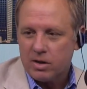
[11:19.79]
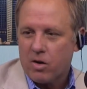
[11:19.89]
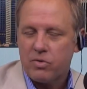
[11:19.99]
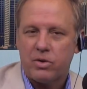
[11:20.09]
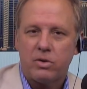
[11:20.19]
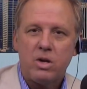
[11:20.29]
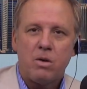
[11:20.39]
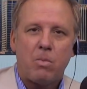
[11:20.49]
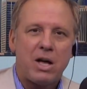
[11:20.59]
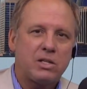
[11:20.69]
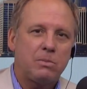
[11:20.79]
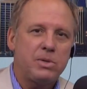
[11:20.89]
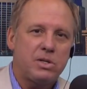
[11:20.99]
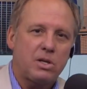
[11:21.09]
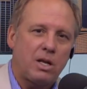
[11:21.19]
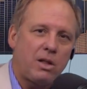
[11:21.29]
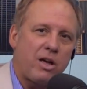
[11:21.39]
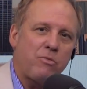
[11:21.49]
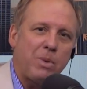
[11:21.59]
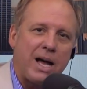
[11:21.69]
Are there possibly a lot
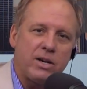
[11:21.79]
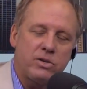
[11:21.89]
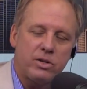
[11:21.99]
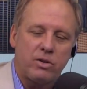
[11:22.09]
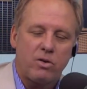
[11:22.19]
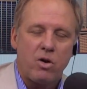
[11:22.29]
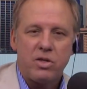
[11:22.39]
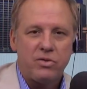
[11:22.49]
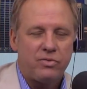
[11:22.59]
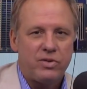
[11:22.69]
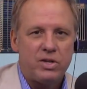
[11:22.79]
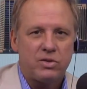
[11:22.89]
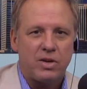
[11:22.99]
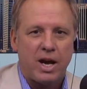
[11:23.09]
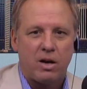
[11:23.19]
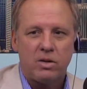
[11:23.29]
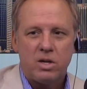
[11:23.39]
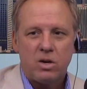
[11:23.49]
of buyers that are on the fence now